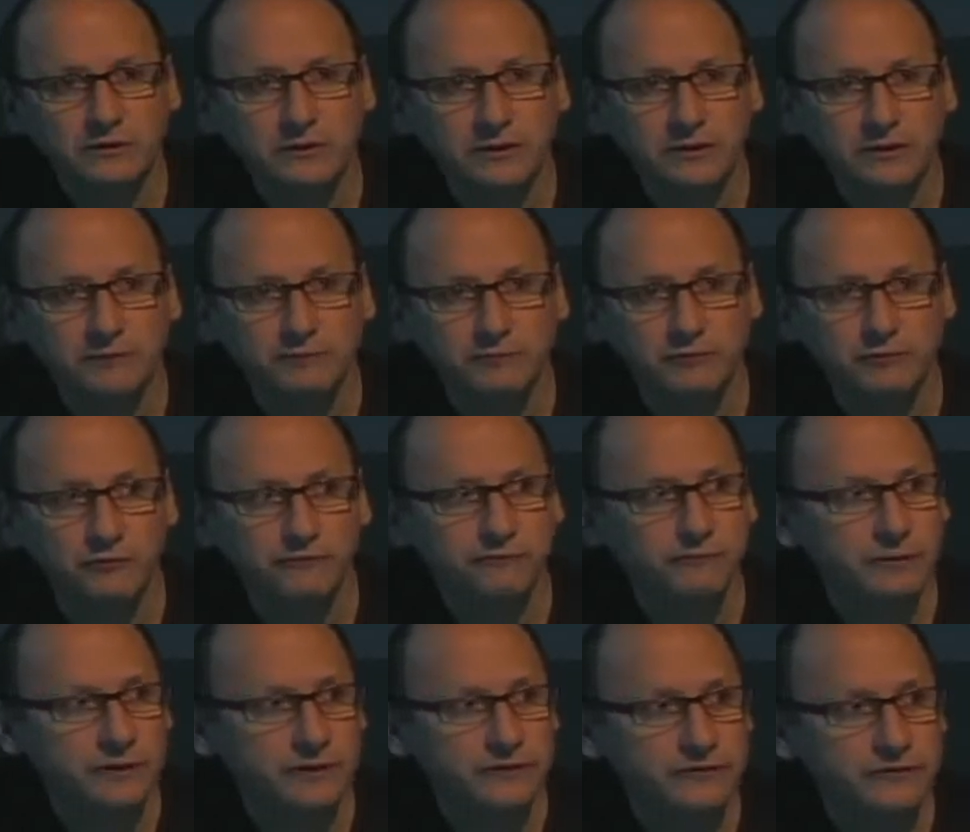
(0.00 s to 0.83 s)

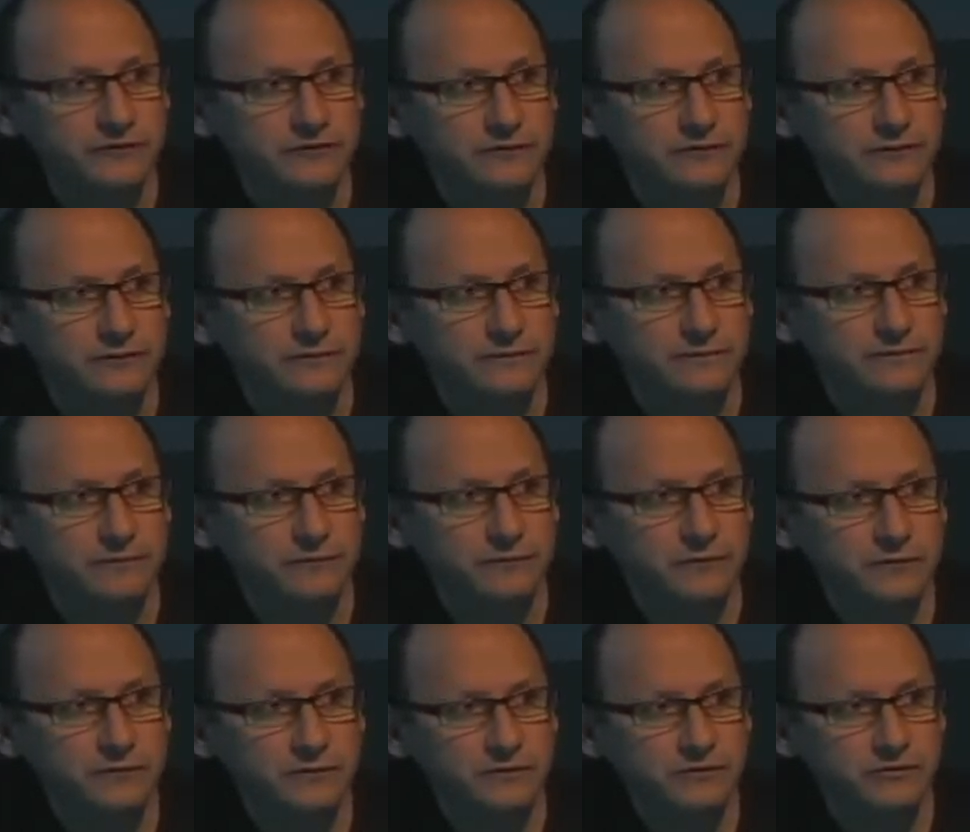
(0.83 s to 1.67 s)
improvements.
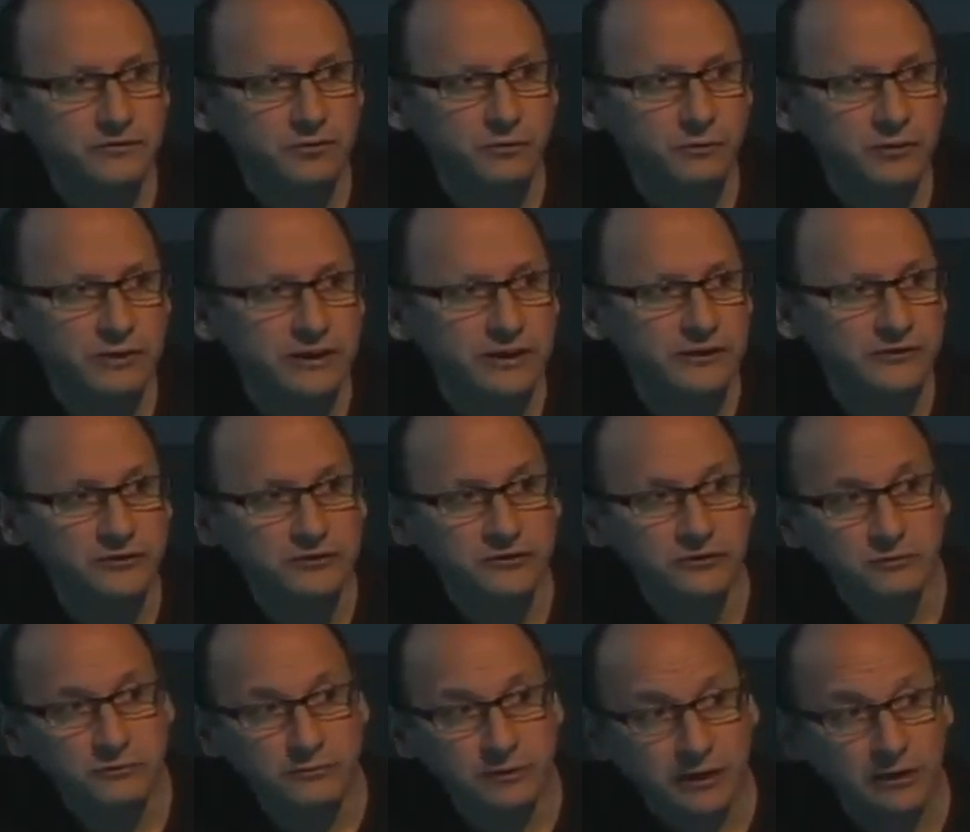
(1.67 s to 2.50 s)
So we need to
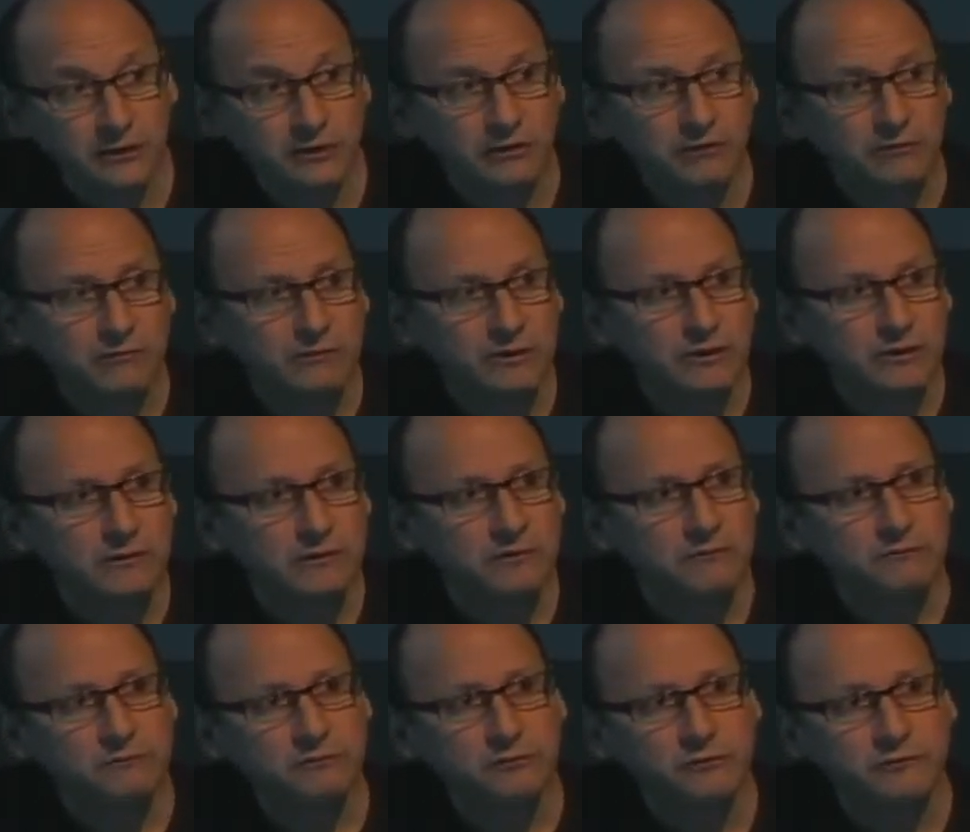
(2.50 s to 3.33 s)
do better in
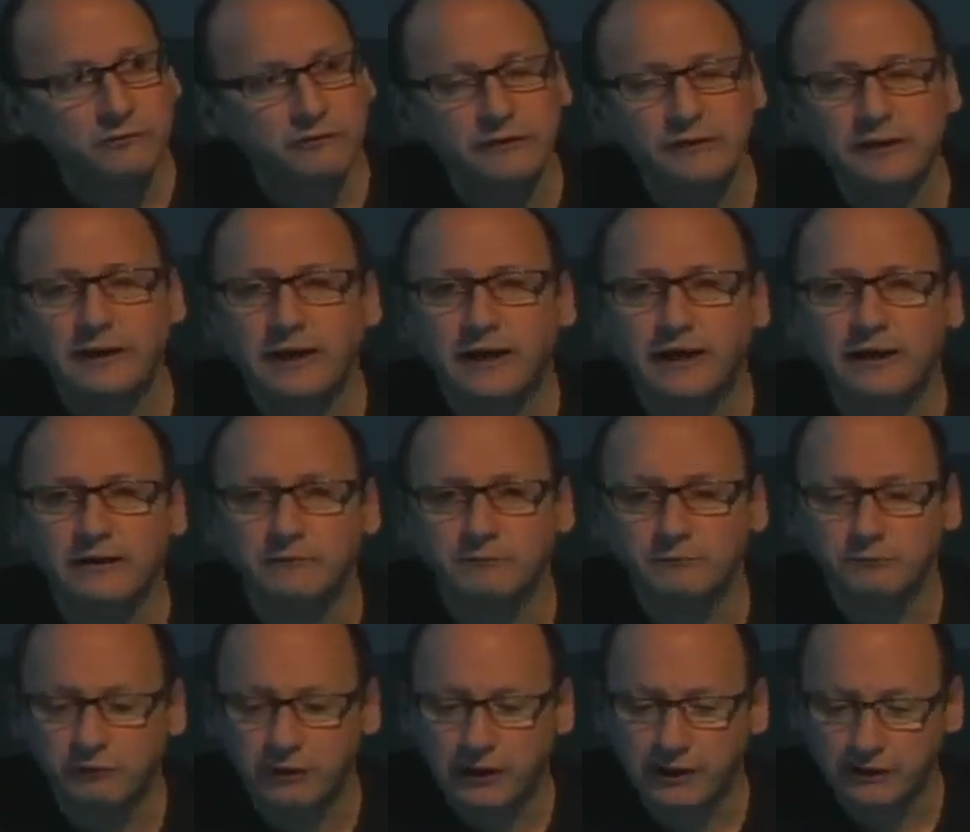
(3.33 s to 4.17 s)
improving that
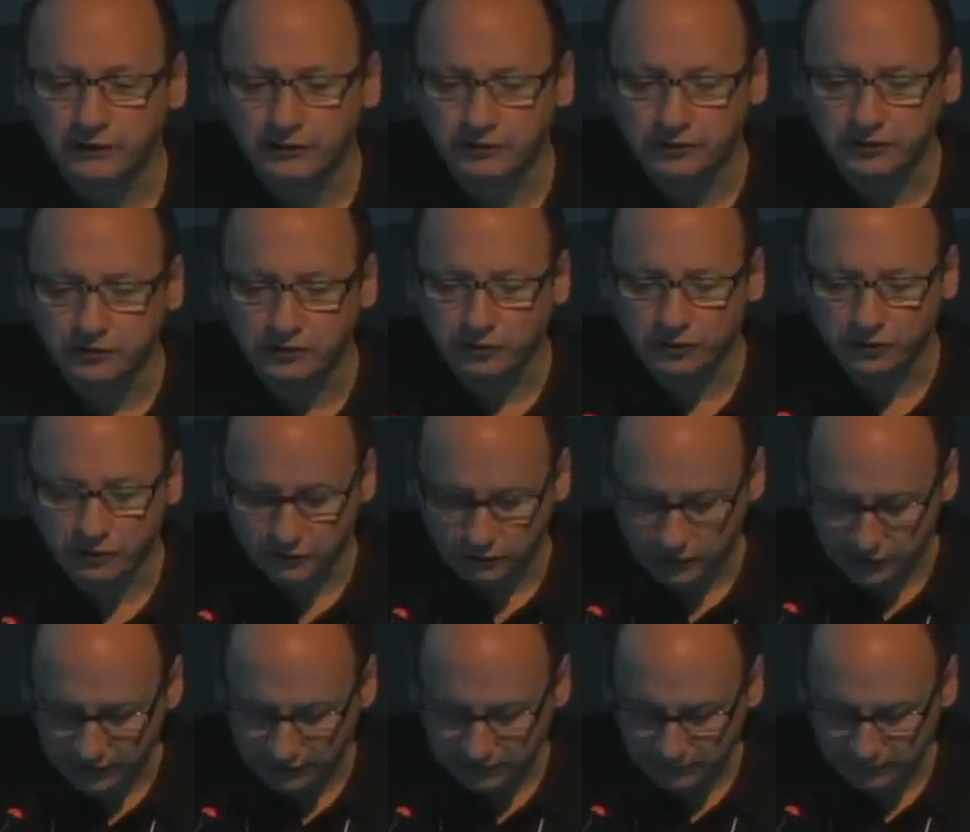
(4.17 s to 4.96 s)
prior to surgery.